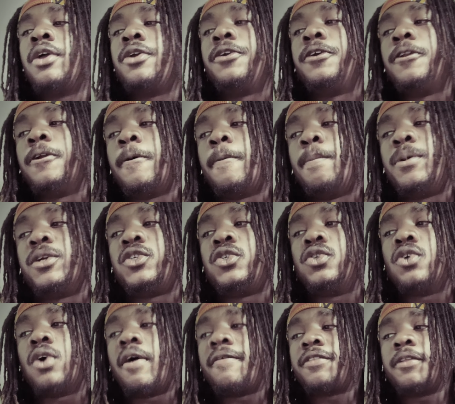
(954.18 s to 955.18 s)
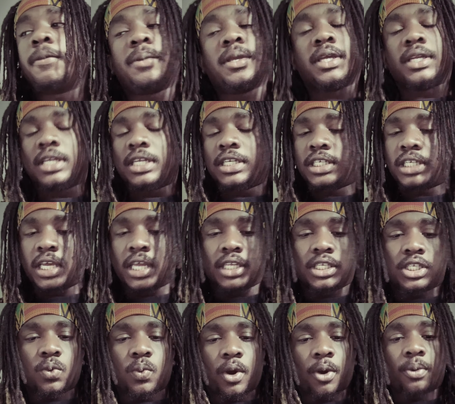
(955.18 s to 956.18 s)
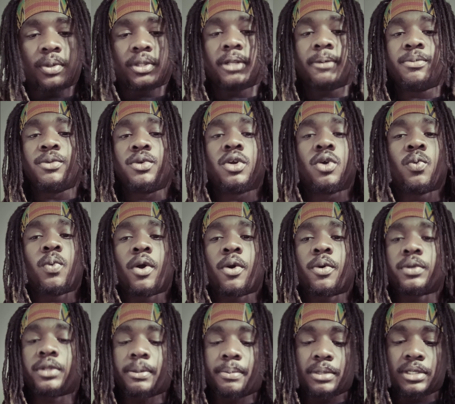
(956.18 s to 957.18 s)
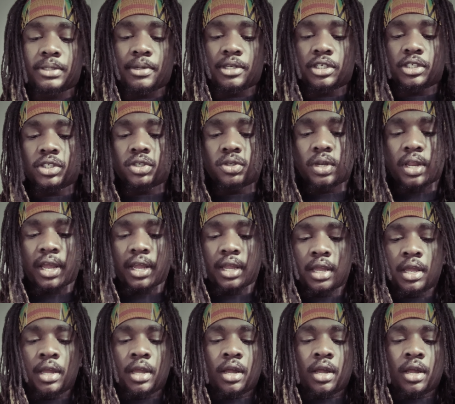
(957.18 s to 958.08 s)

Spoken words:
You know, but you don't have to be initiated to work with them. You can work with them as much as you like.